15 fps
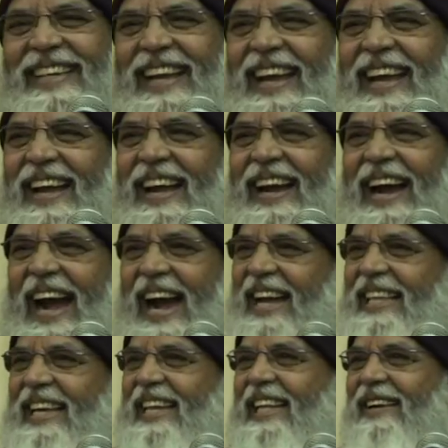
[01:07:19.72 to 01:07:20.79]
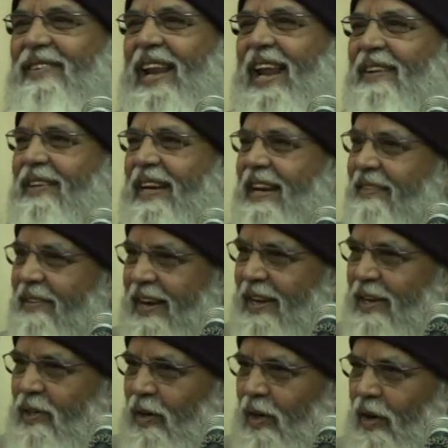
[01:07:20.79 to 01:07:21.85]
See, either they will have the
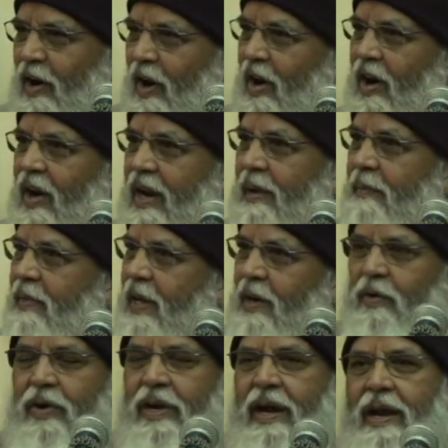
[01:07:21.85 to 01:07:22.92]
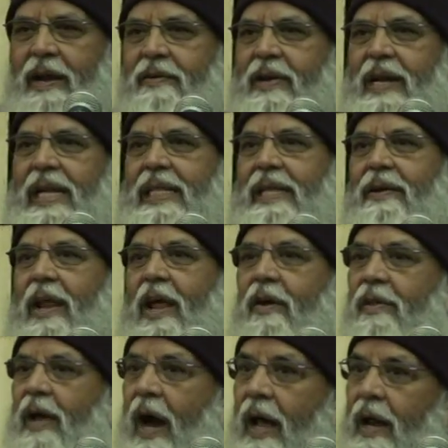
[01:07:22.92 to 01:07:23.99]
DVD show, or if they don't have DVD, they will
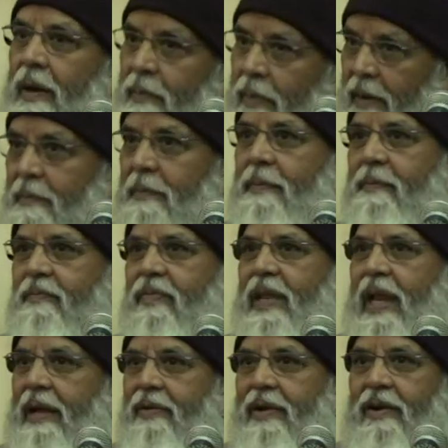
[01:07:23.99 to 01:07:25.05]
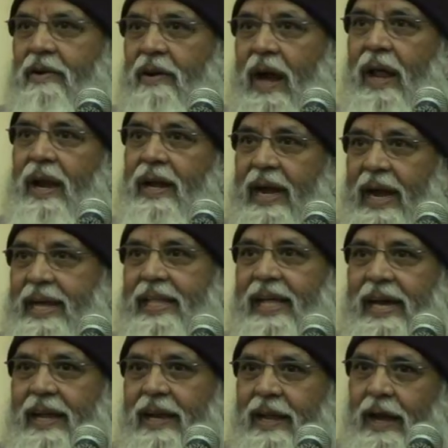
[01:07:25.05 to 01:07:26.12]
have the album. Like you got Al
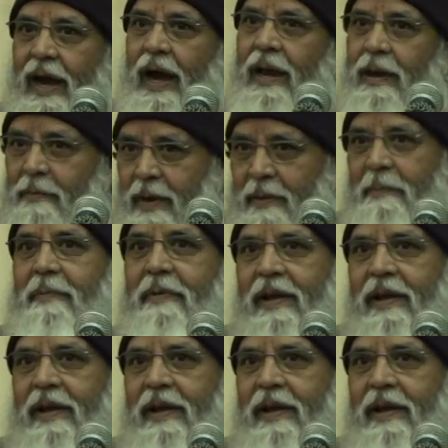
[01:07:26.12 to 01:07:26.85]
Qaeda, like album.